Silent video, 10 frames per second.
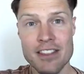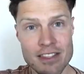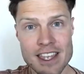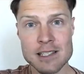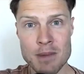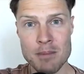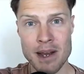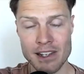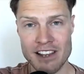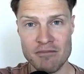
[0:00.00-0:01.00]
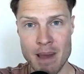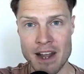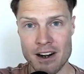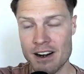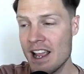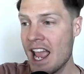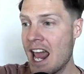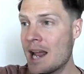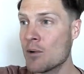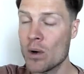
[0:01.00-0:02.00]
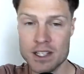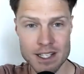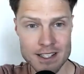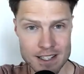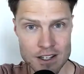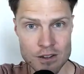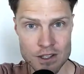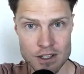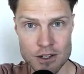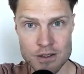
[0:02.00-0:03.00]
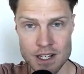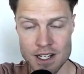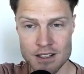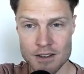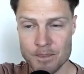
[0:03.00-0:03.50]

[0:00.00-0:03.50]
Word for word: this made my life better and I'm going to continue to use it.